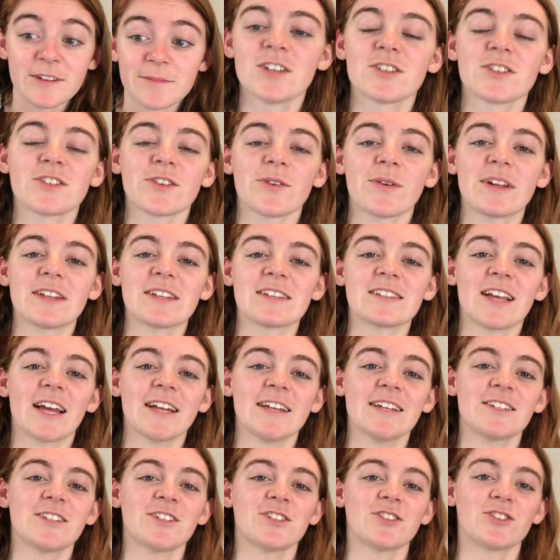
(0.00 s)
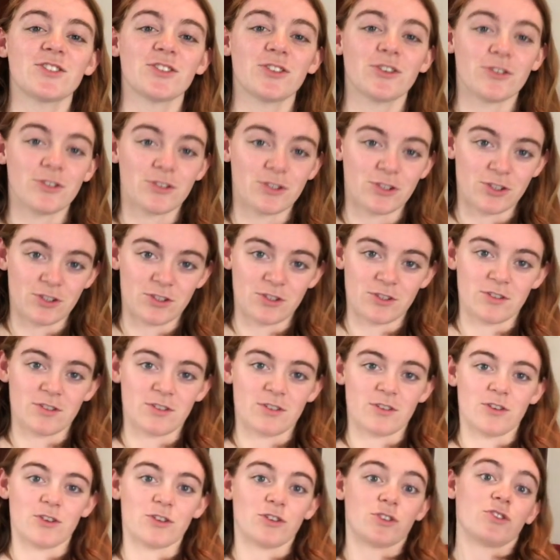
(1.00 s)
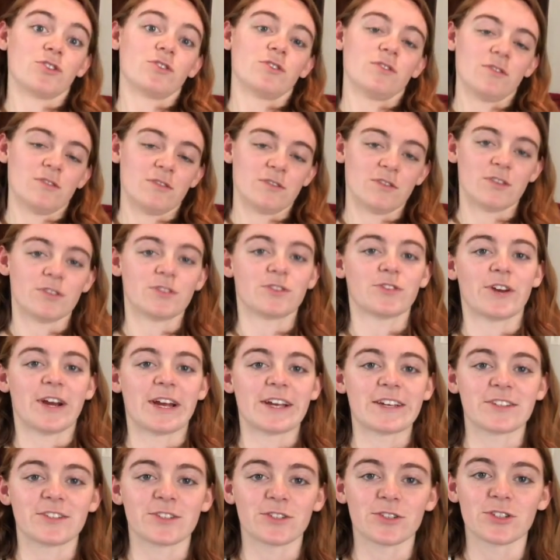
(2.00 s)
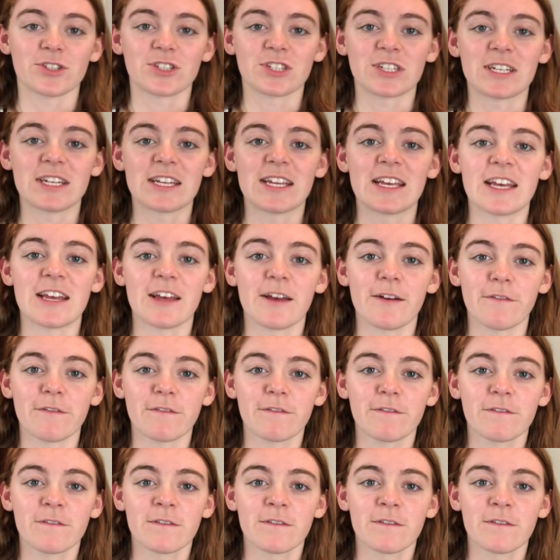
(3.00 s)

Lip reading: So I decided to search or try searching if